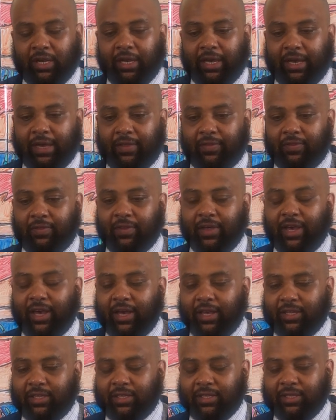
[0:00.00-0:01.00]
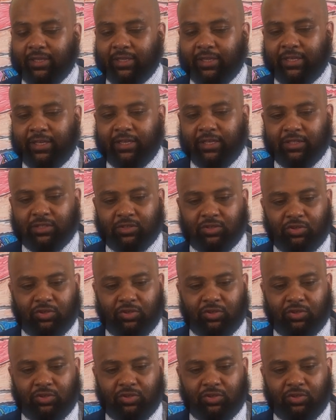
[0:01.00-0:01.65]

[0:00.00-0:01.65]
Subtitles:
and that leads